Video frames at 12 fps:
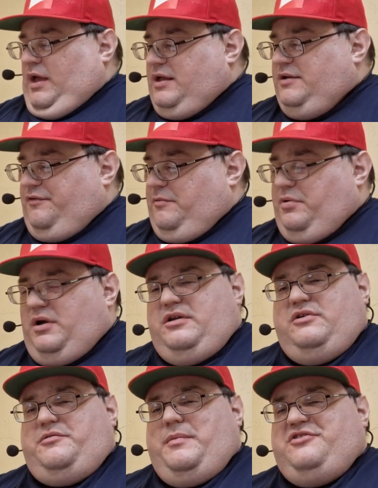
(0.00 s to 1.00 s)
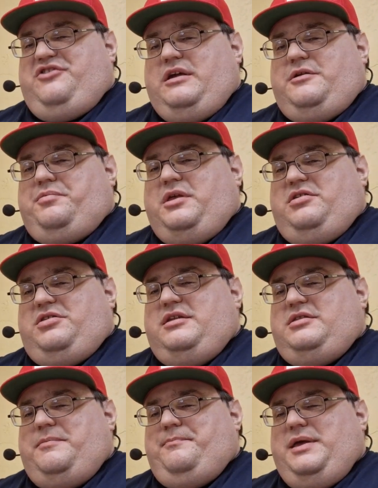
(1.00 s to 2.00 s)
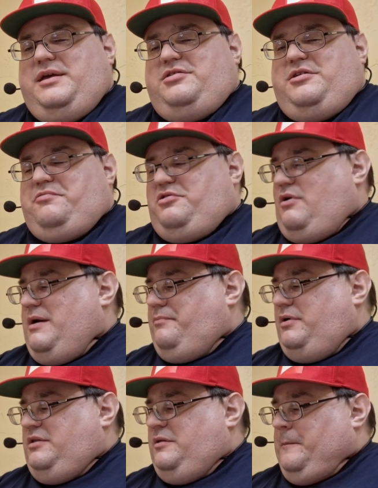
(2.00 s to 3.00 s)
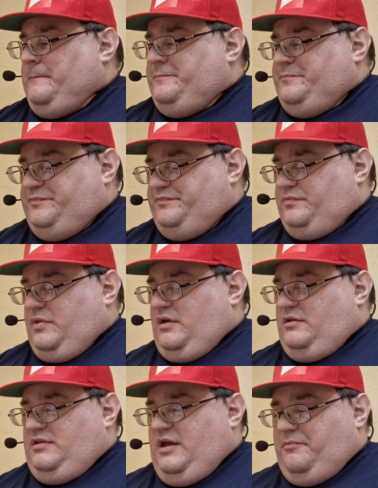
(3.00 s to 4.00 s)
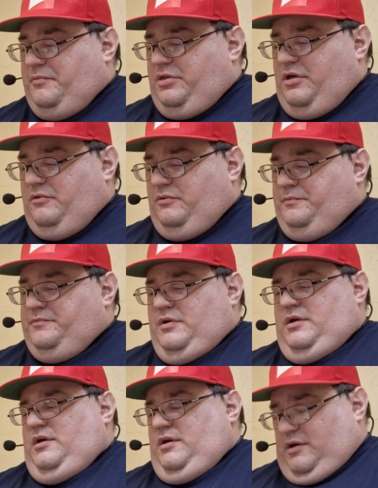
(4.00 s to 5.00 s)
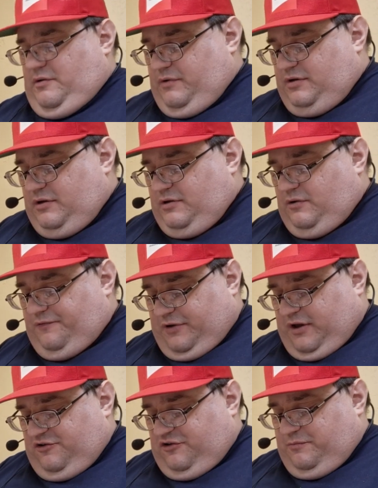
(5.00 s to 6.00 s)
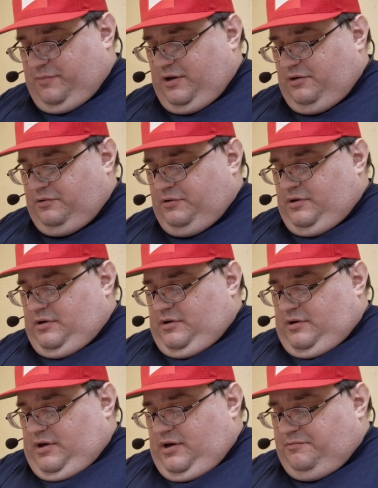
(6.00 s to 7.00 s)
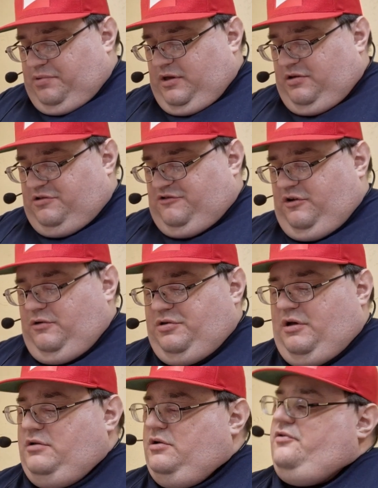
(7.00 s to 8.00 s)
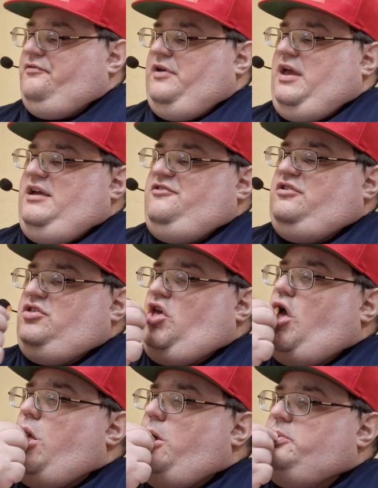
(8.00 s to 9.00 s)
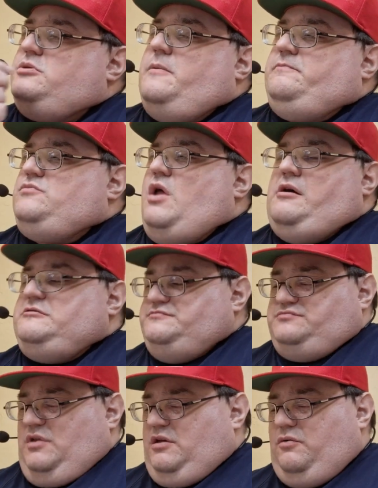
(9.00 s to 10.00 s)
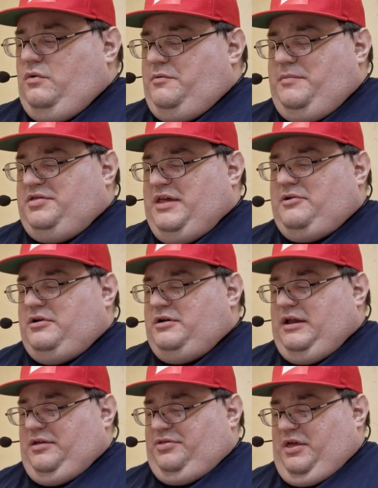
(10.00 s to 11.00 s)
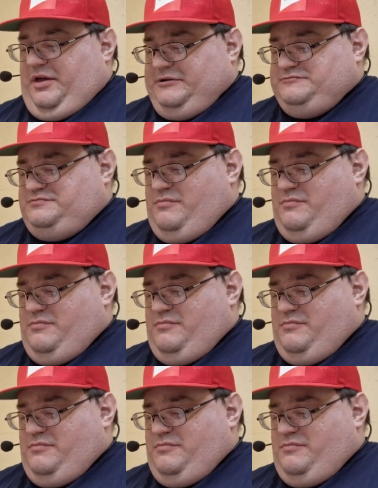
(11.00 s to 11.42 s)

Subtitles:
And if you're brand new to my channel, please hit the big subscribe button down below and ring the notification bell. And please choose all notifications. You don't want to miss out on anything.